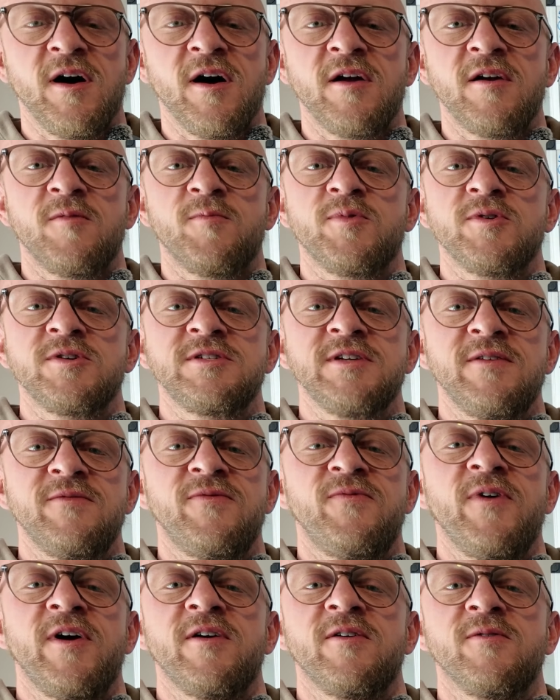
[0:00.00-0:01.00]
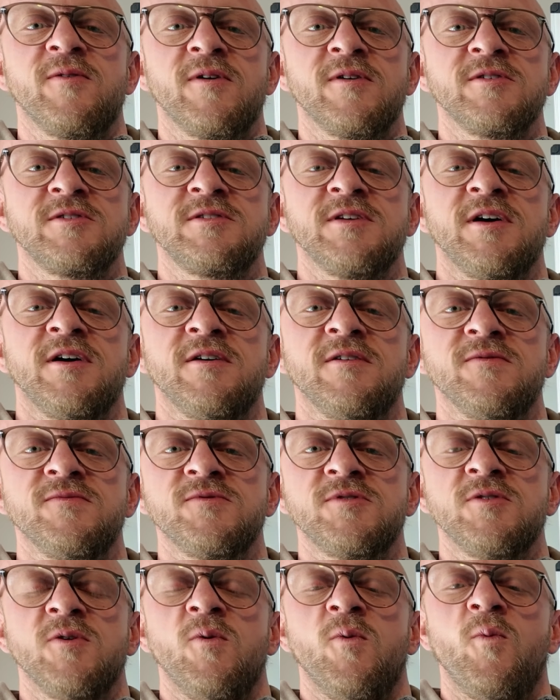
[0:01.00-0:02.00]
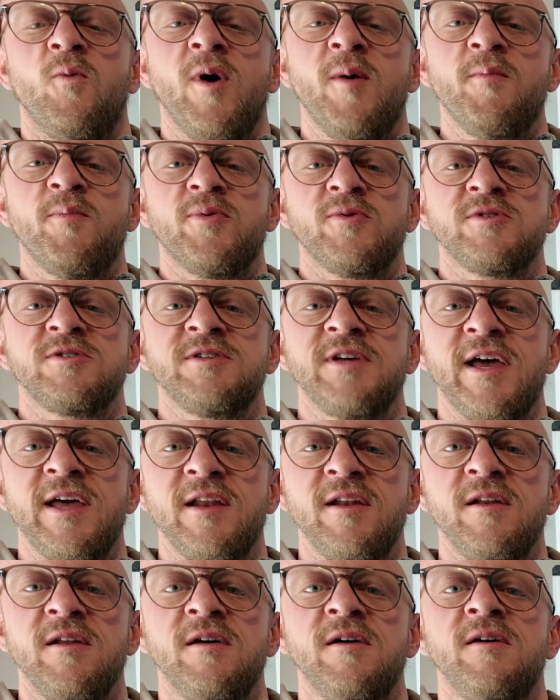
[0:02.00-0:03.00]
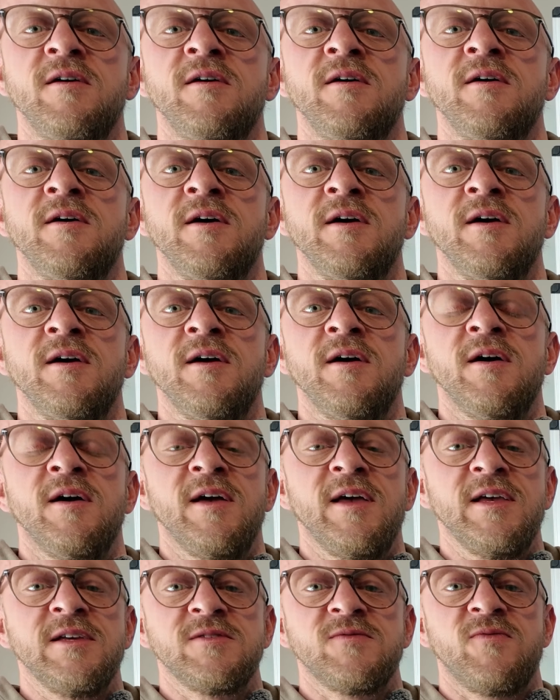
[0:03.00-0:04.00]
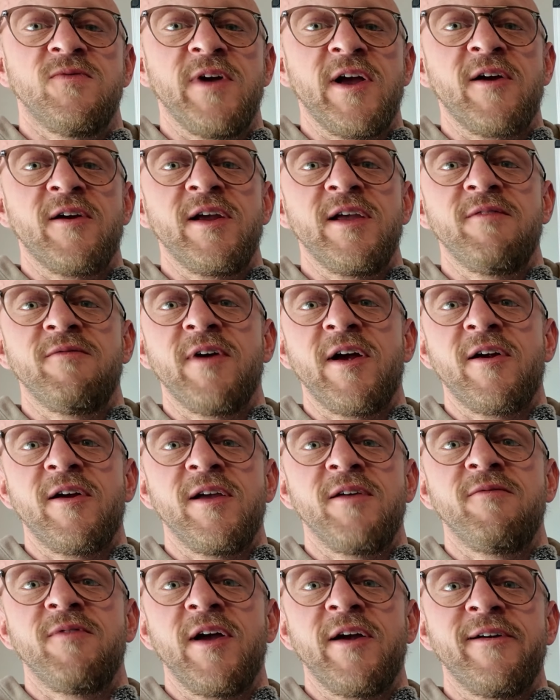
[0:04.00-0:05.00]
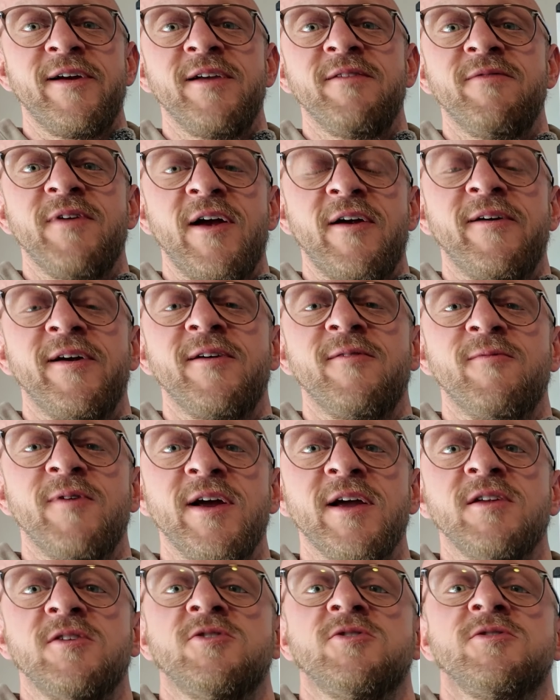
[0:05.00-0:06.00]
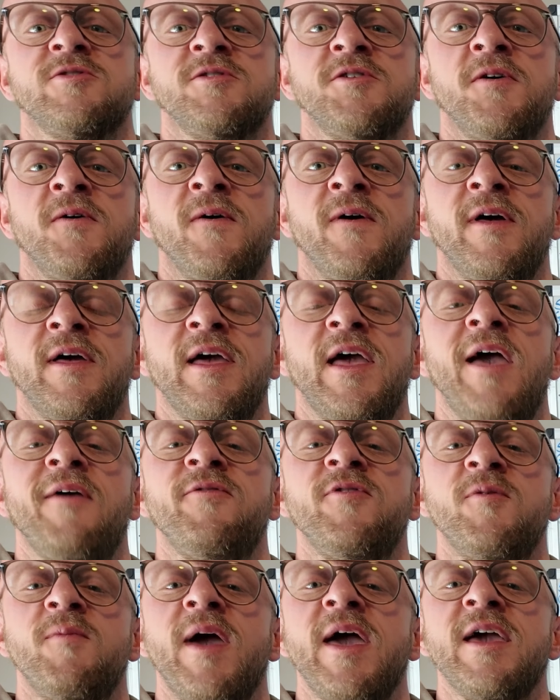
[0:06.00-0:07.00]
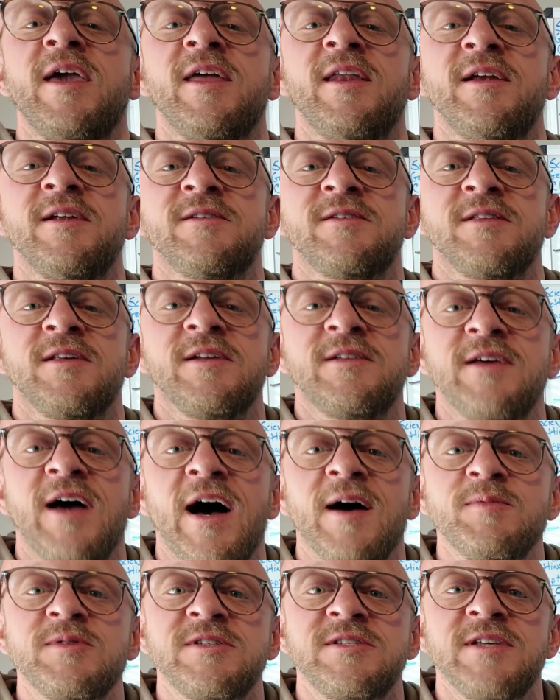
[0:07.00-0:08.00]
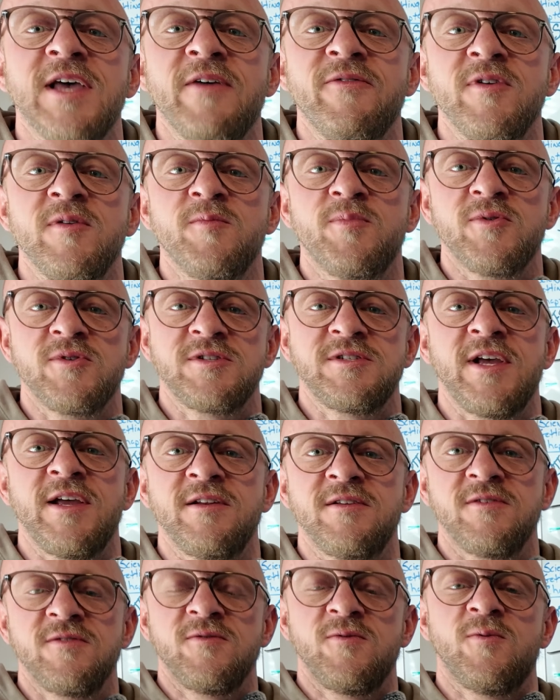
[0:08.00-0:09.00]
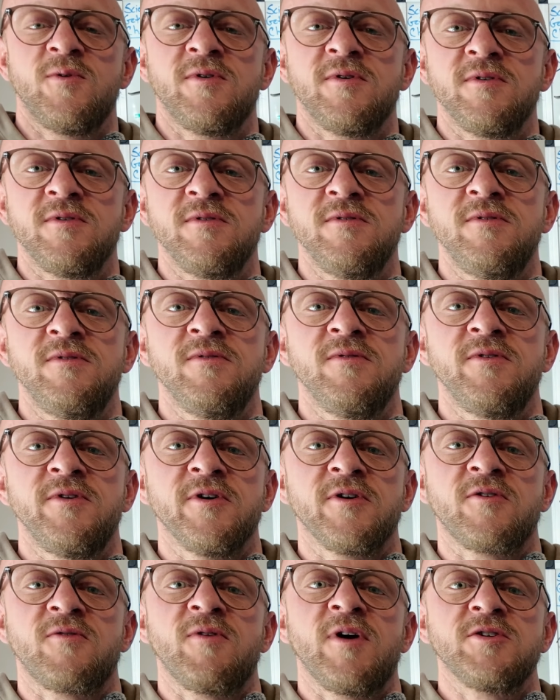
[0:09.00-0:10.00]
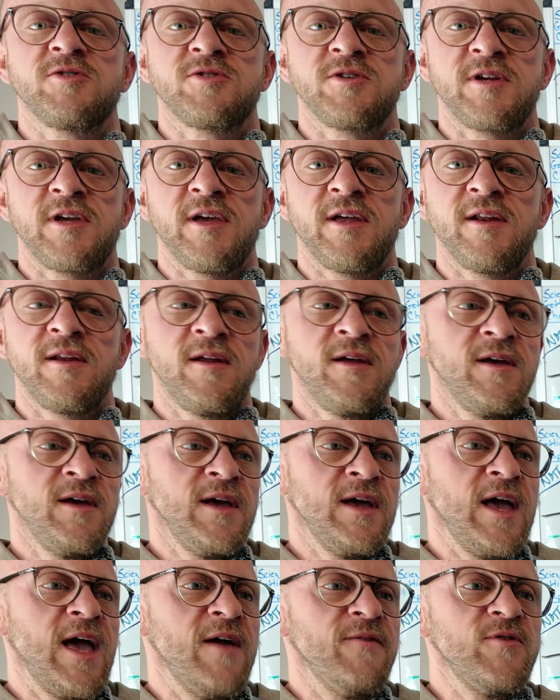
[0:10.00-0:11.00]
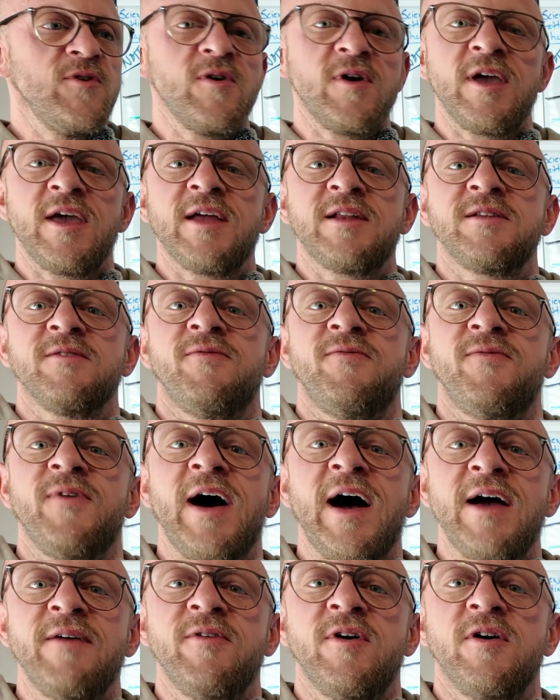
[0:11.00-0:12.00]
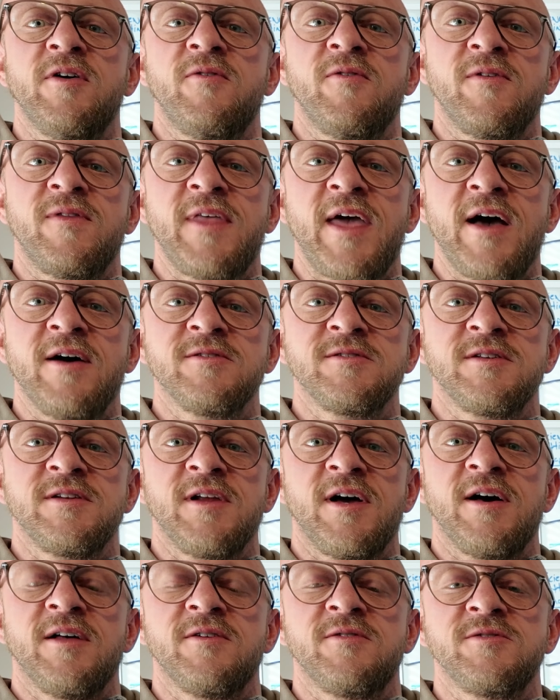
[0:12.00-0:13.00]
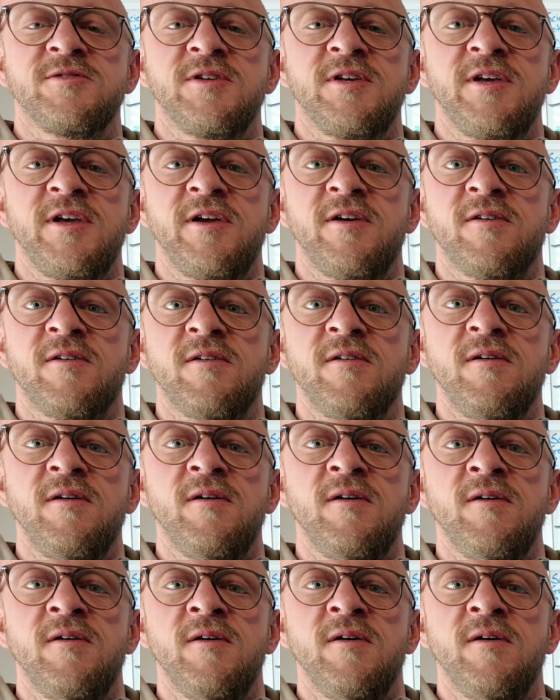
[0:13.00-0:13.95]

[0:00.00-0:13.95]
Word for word: one hundred percent fair to ourselves, one percent is very, very, very, very rich. If you make it into the top seven percent of the world, you're crushing it. If you can get to five hundred thousand dollars a year,